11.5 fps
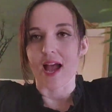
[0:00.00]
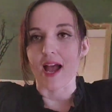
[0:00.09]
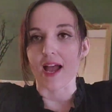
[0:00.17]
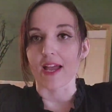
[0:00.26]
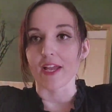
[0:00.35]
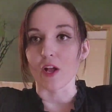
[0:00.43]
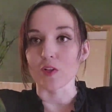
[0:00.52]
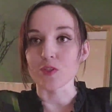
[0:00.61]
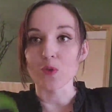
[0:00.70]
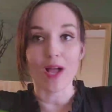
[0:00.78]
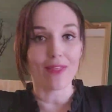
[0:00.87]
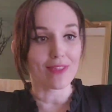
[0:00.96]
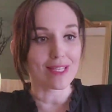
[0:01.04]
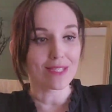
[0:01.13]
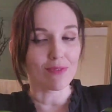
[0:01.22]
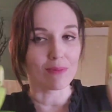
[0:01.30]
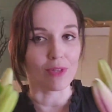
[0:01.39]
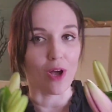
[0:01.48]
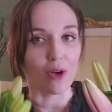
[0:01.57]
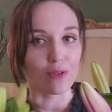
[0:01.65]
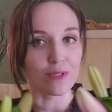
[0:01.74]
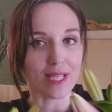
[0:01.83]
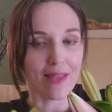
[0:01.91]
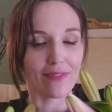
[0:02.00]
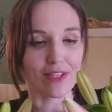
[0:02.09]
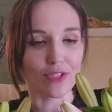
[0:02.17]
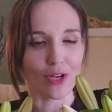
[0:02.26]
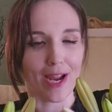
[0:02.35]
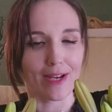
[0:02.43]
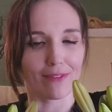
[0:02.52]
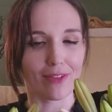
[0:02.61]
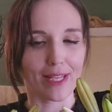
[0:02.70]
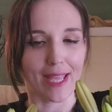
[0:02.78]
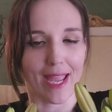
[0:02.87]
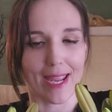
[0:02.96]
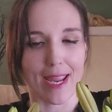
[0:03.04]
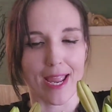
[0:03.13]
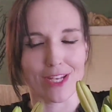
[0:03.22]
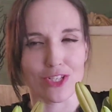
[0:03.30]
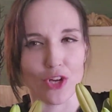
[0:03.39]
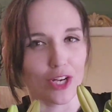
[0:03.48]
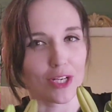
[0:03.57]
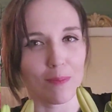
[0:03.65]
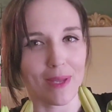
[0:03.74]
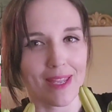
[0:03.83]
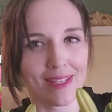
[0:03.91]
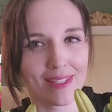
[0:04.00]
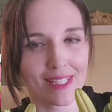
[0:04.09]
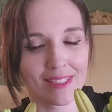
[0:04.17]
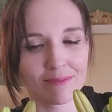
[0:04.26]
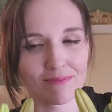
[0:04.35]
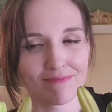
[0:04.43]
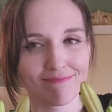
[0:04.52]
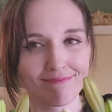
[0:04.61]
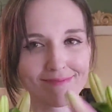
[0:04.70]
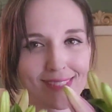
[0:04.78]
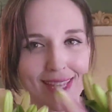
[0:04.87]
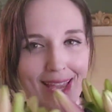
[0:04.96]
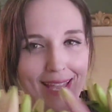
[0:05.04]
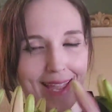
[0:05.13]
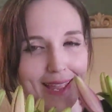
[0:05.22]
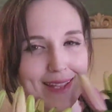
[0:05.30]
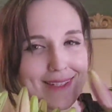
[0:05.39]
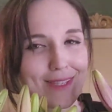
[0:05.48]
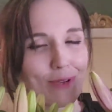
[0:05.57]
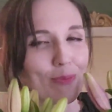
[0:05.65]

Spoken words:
I also got these from Lowe's, and these are kind of like a dark pink, and they're